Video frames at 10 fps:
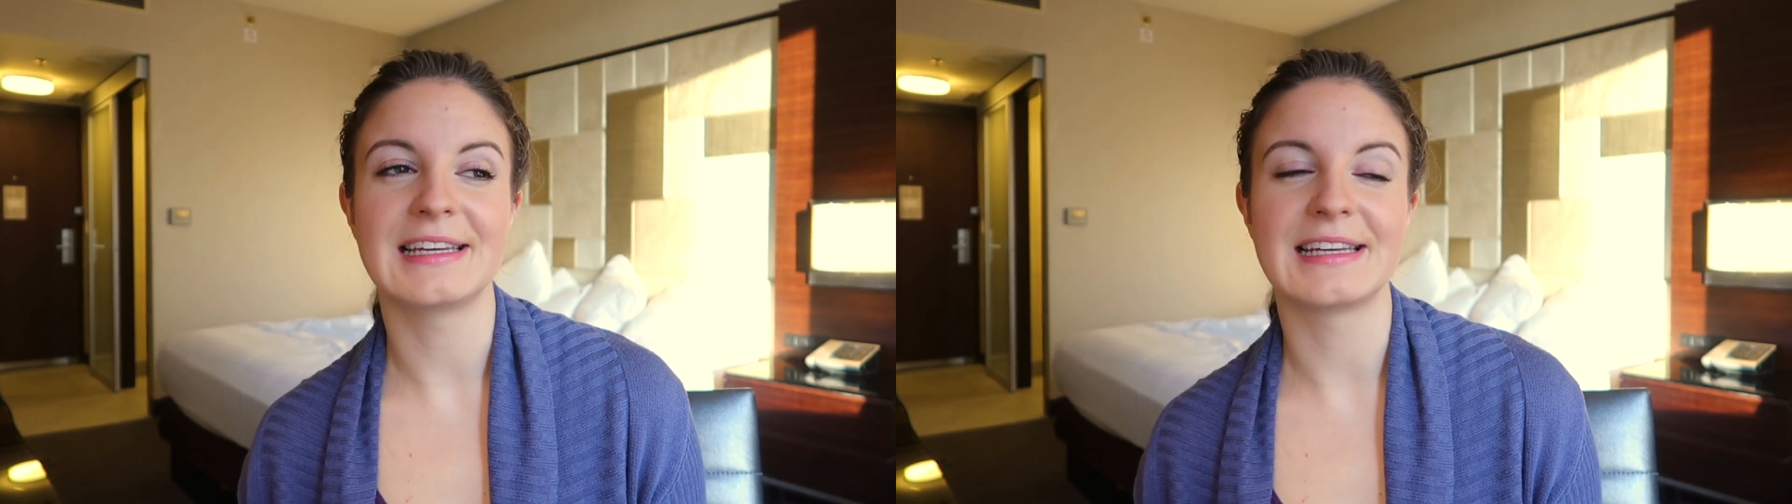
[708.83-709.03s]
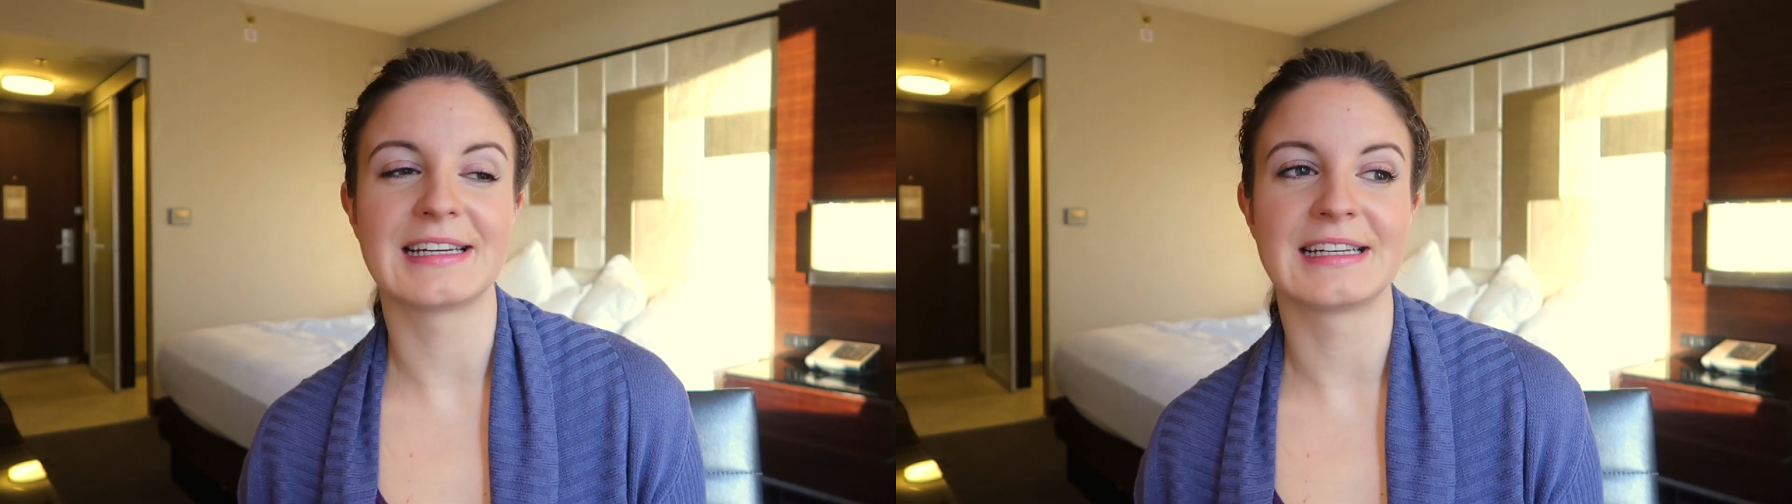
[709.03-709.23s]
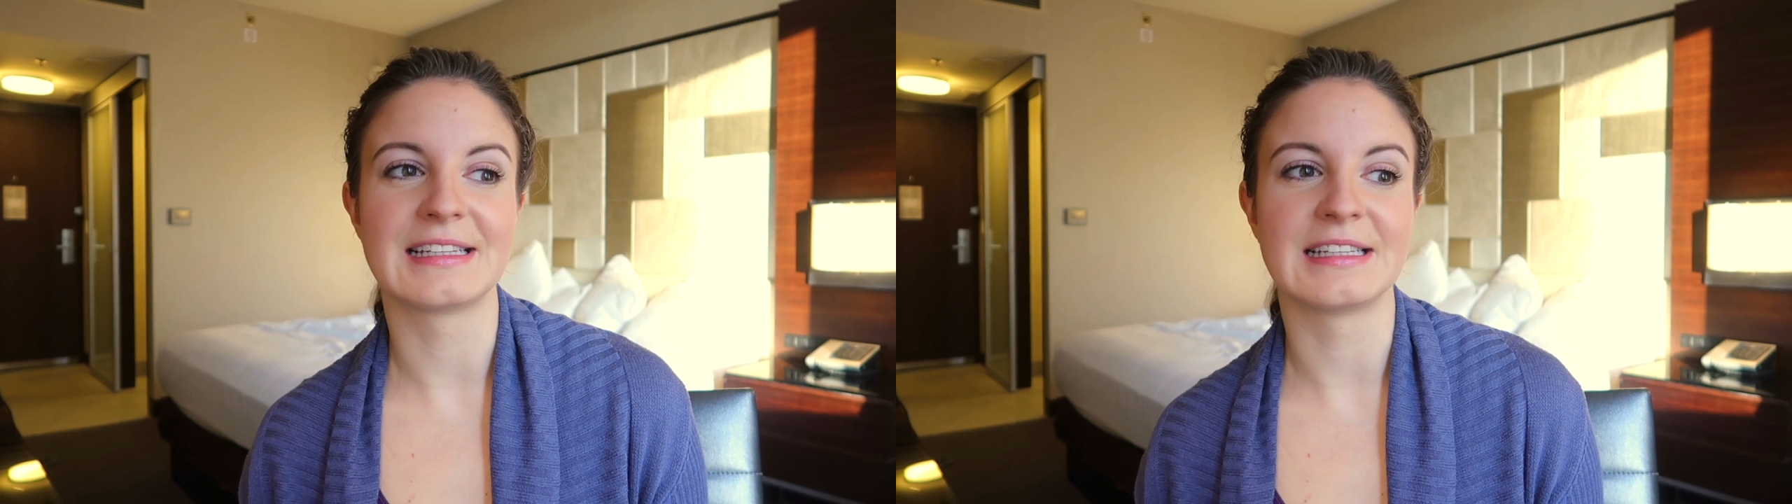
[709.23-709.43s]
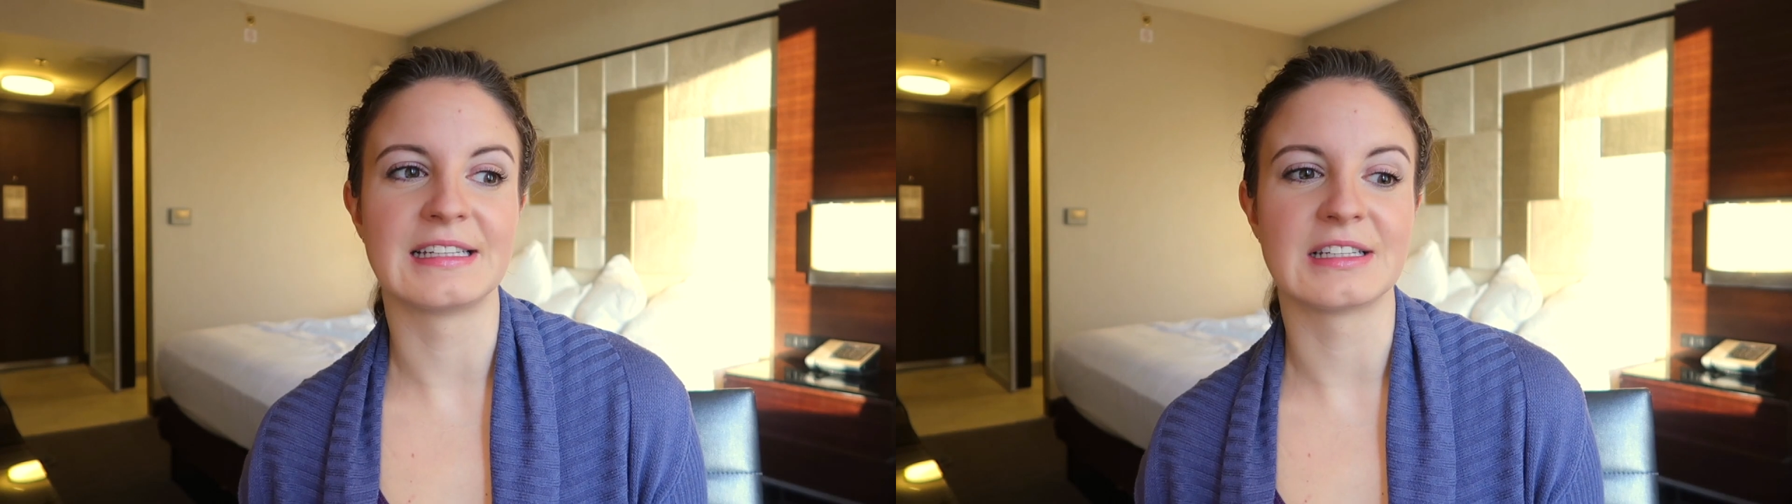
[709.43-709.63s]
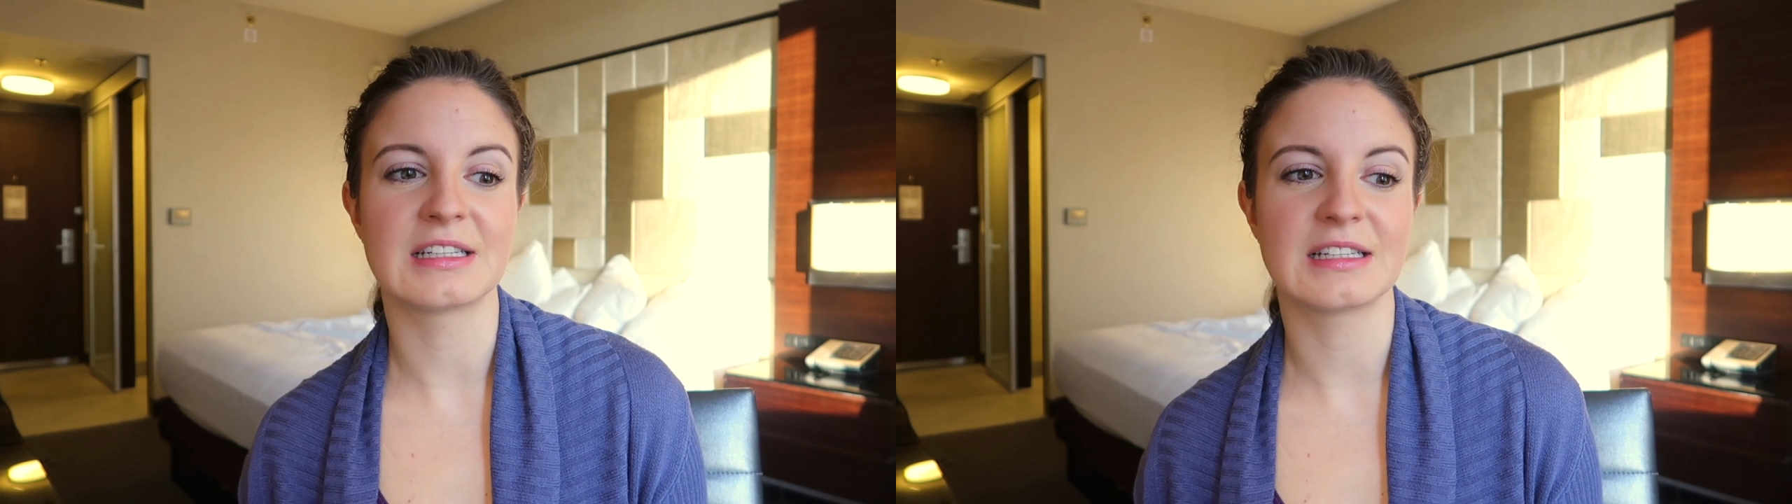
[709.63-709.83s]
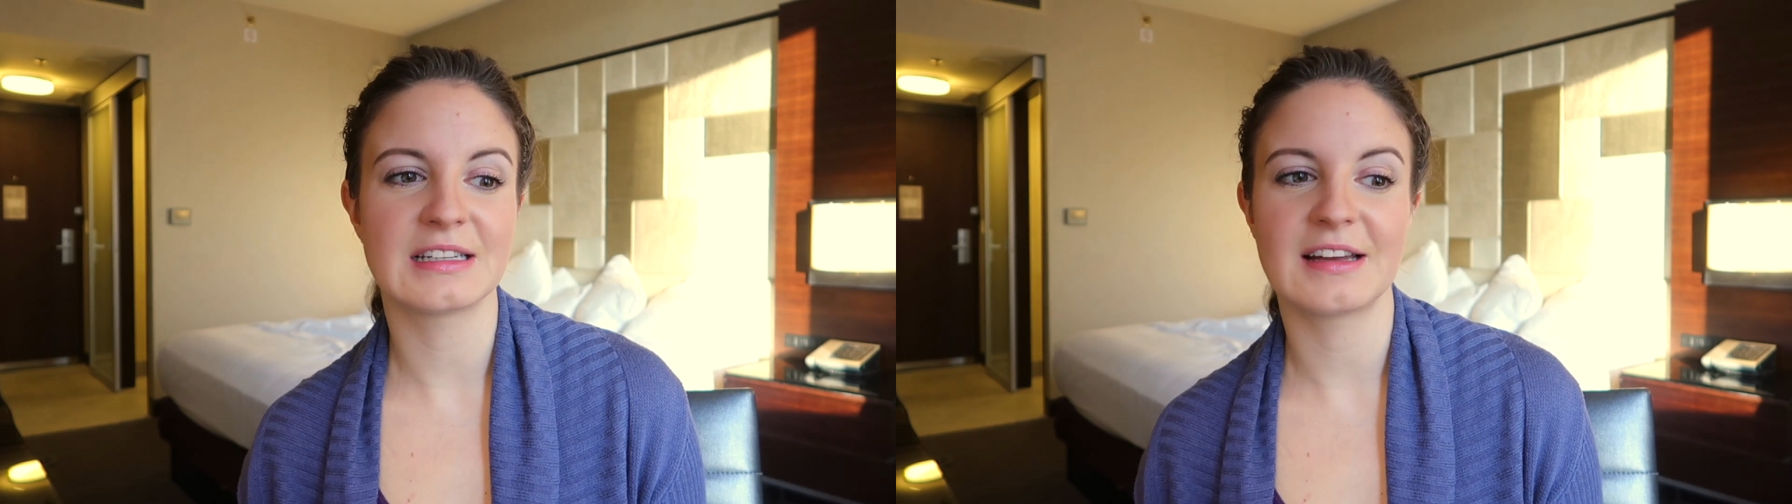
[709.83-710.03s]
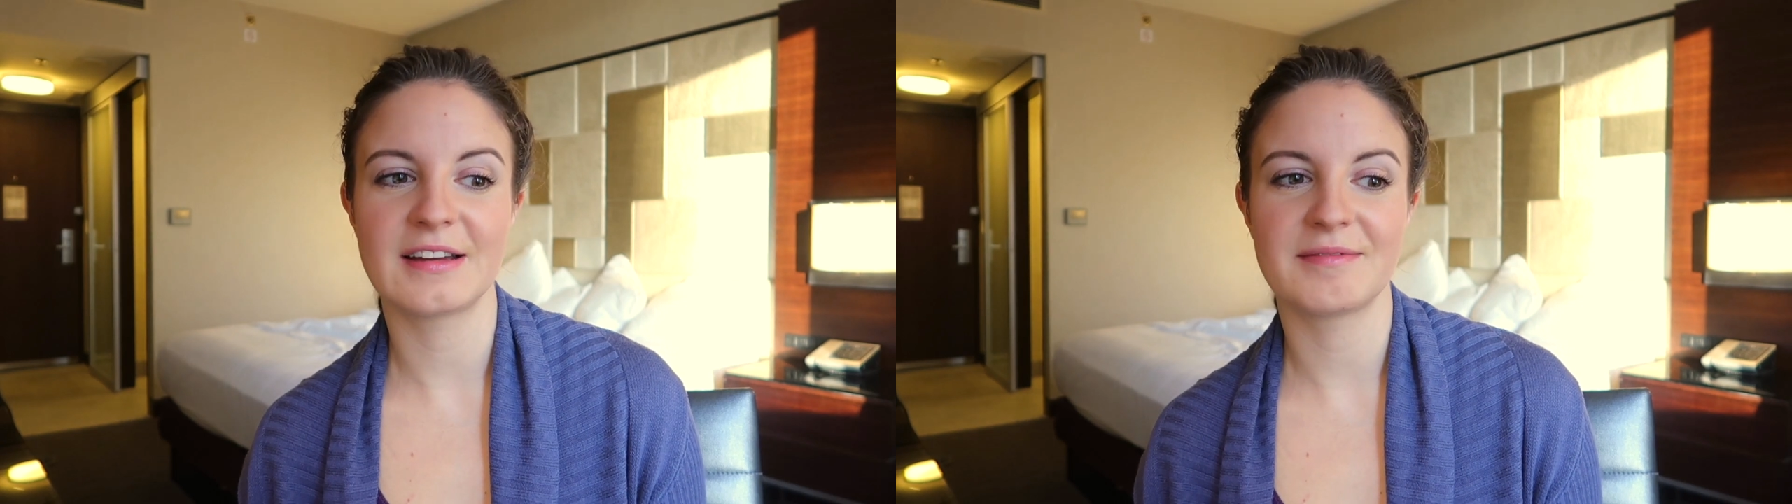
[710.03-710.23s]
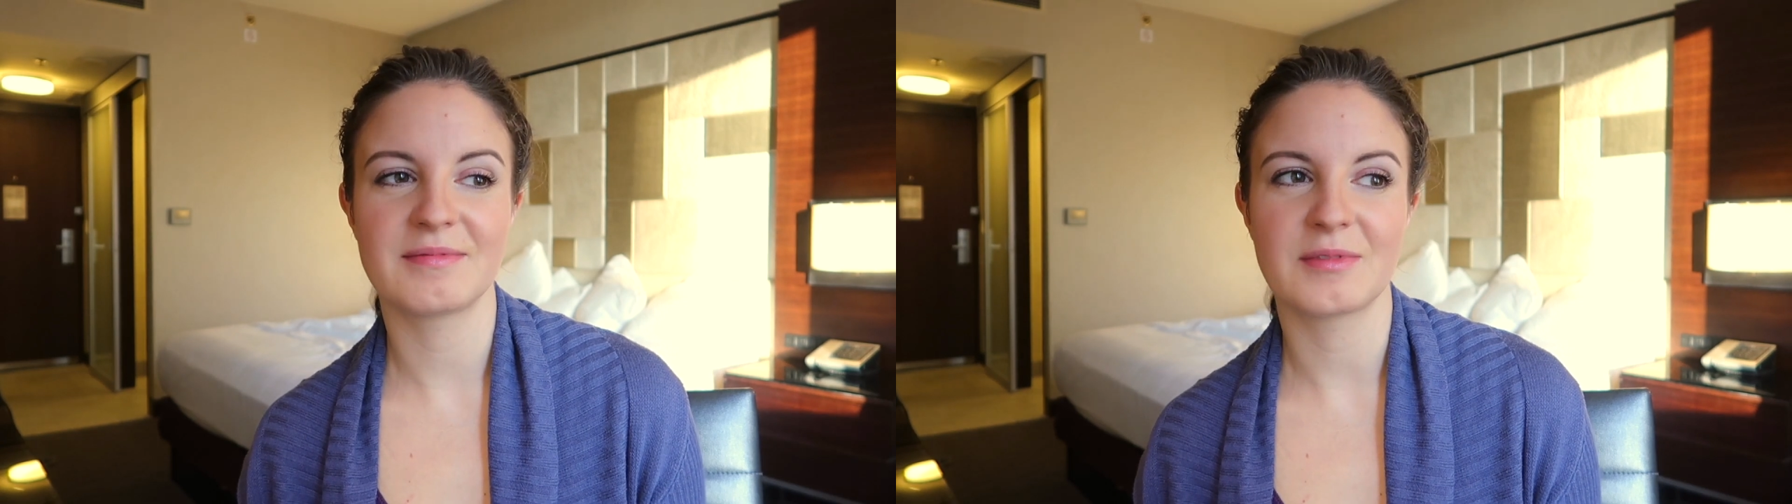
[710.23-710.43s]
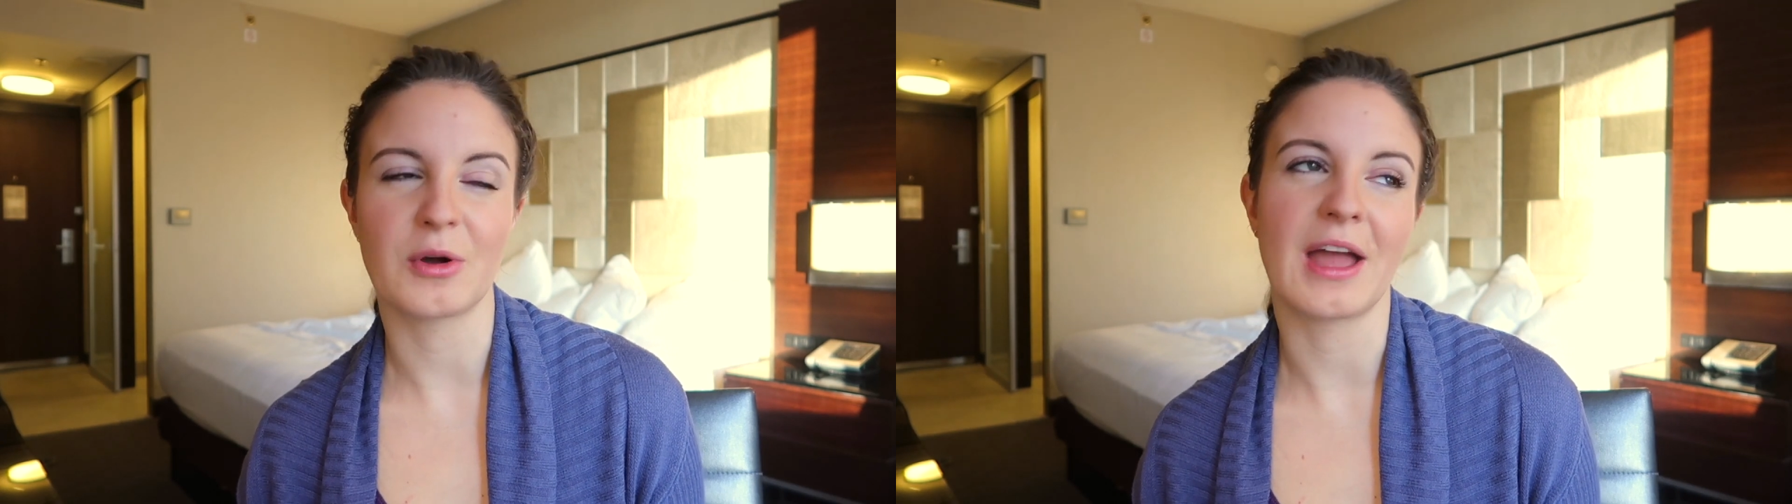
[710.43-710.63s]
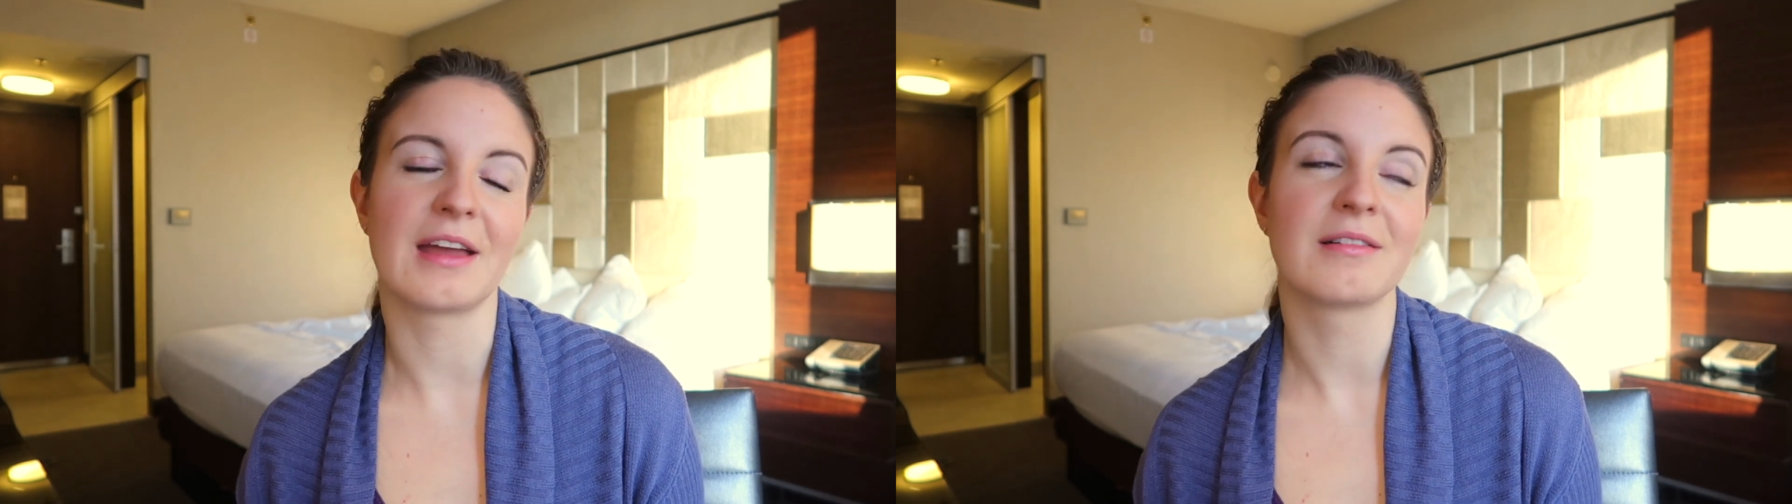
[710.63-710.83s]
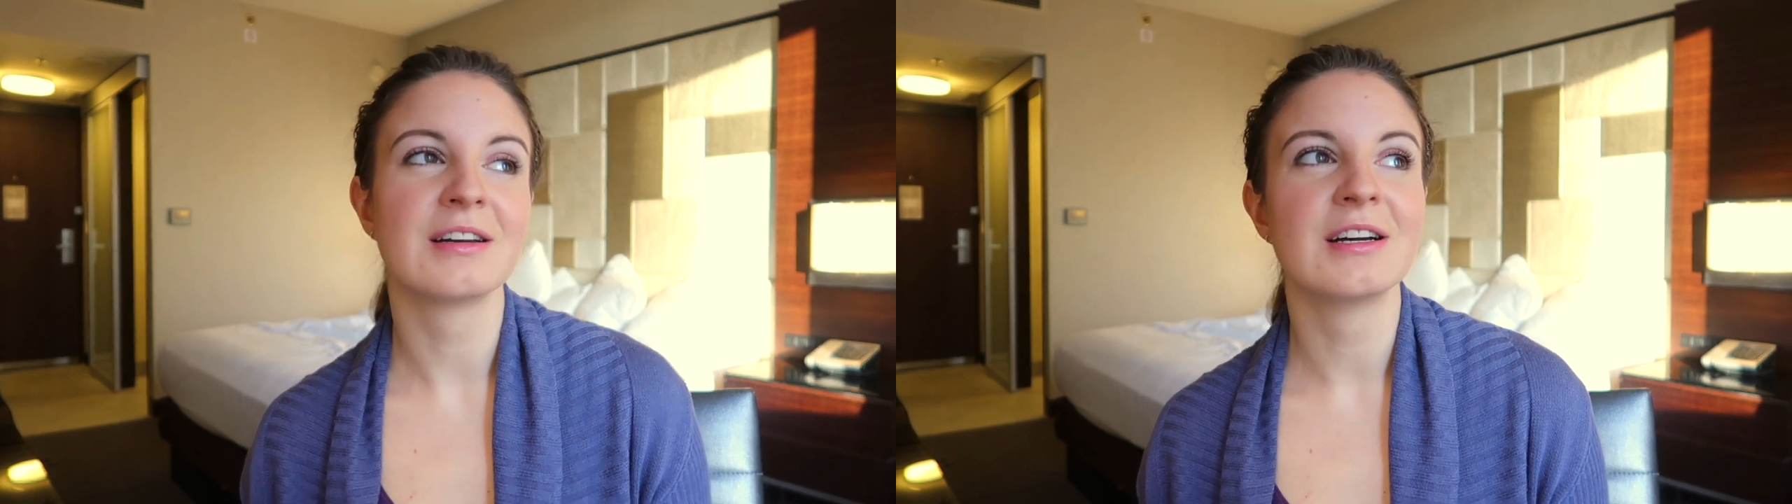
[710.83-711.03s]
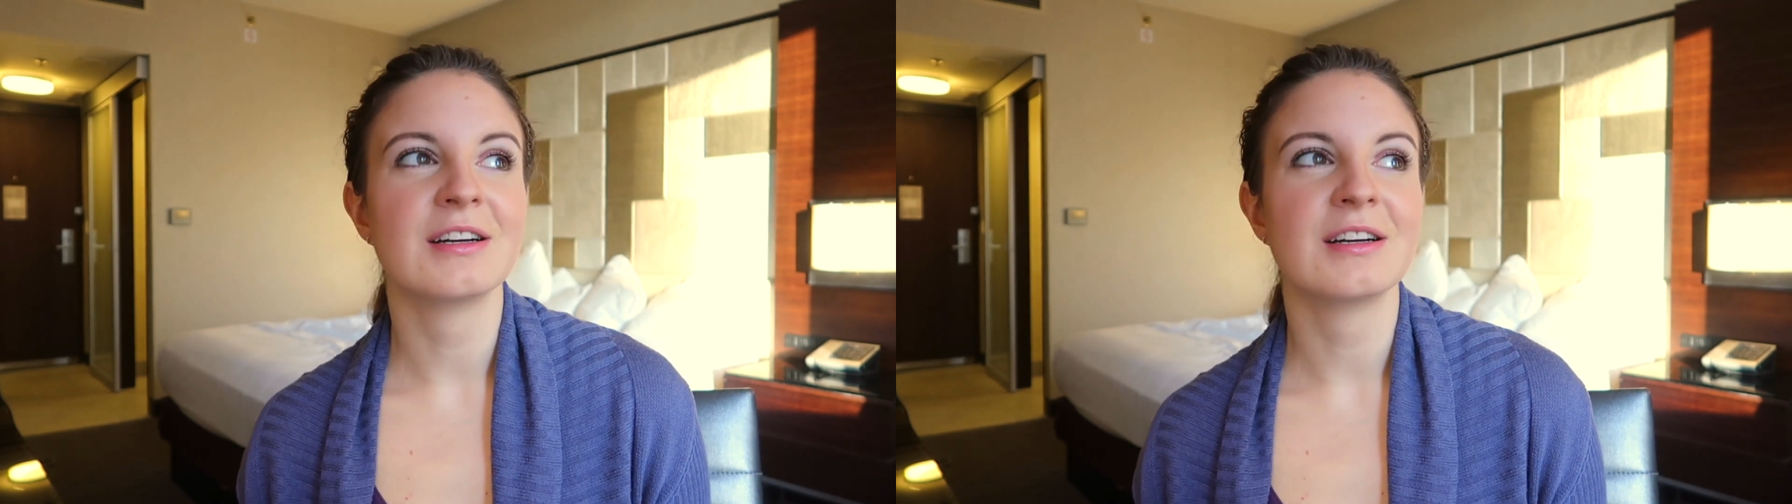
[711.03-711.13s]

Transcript: And okay,